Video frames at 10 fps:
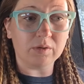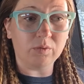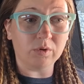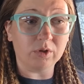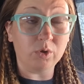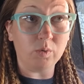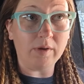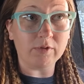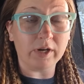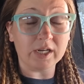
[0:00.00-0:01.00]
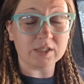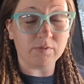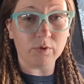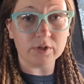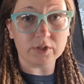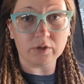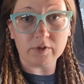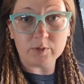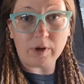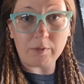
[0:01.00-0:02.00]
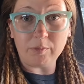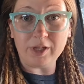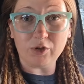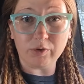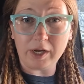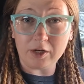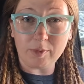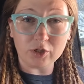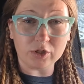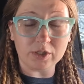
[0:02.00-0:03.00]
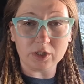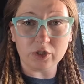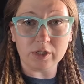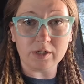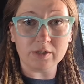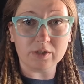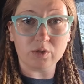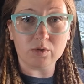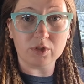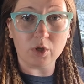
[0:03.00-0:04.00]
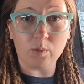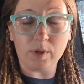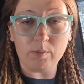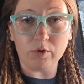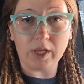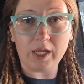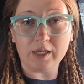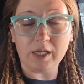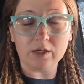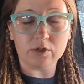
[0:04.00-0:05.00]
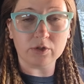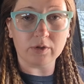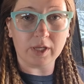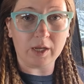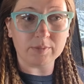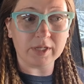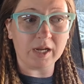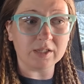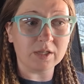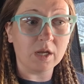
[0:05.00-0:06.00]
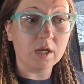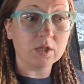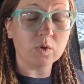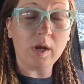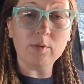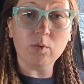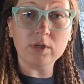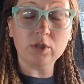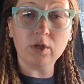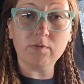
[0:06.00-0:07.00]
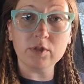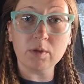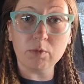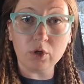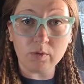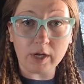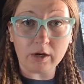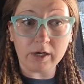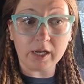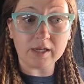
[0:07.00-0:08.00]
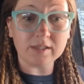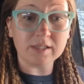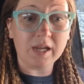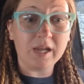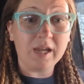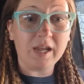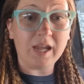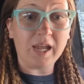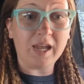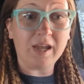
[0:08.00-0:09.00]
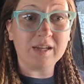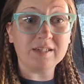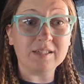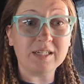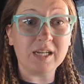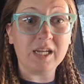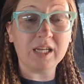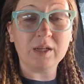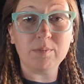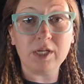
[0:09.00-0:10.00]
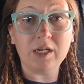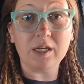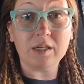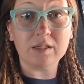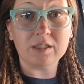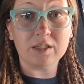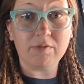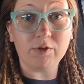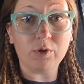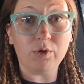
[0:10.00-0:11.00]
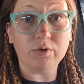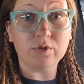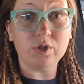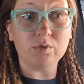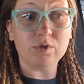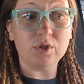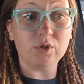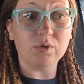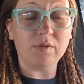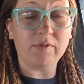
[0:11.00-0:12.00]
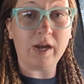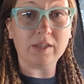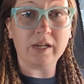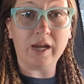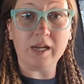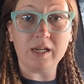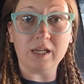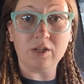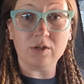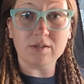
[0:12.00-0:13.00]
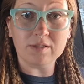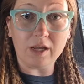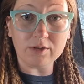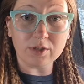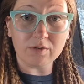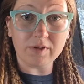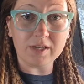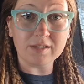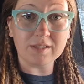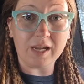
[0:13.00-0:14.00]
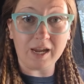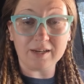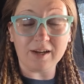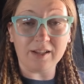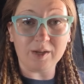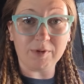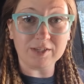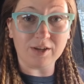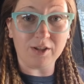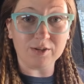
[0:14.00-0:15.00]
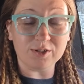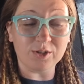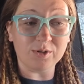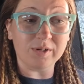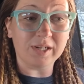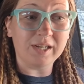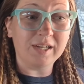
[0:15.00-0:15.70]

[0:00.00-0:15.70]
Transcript: or whoever, I guess the Forest Service probably created a bunch of ditches to, so people can't get into certain campsites. So I'm going to look for some new areas and it can be difficult due to the fact that I need good cell service and I like my solitude.